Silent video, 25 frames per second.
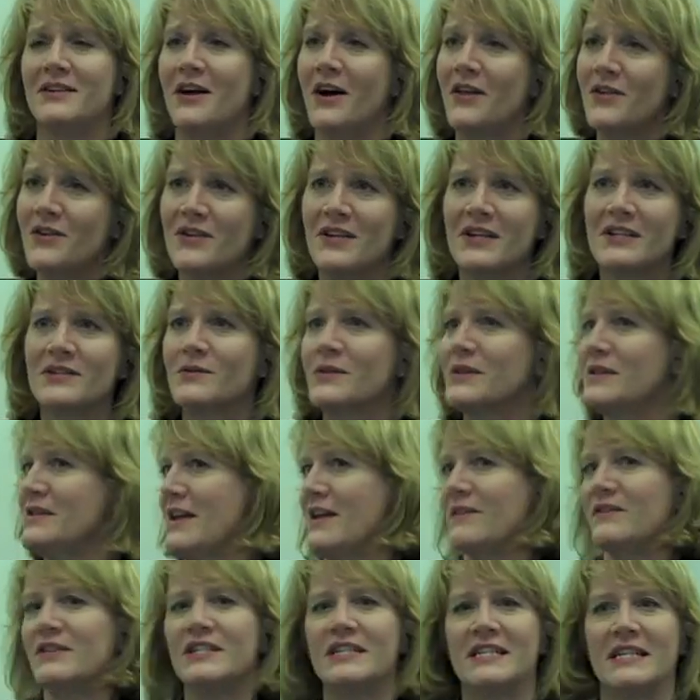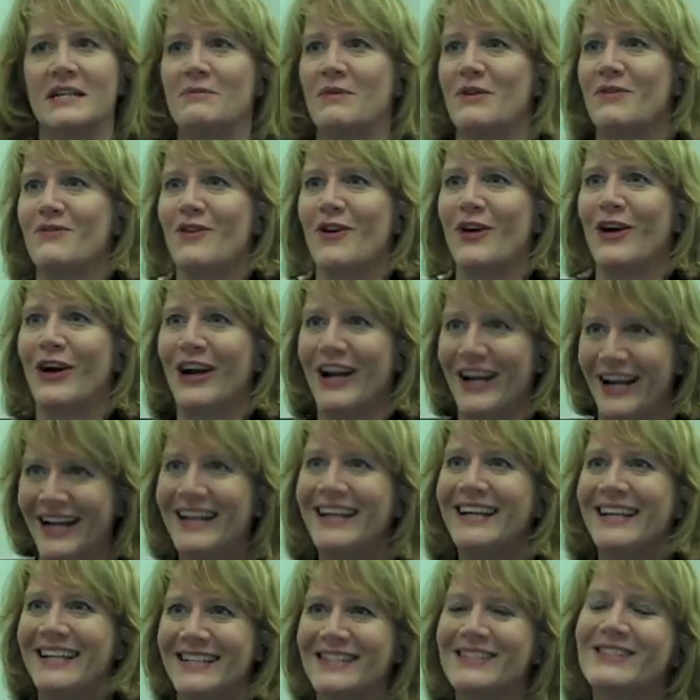other things with, never seen before.
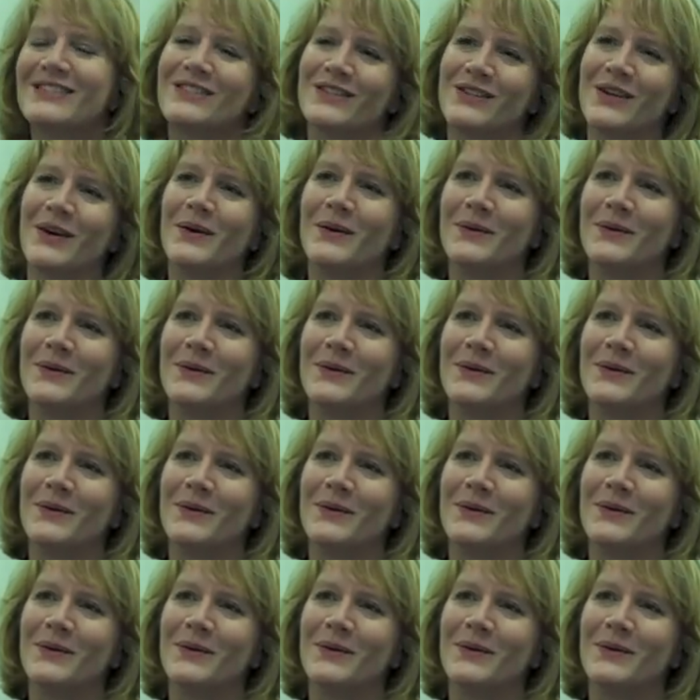So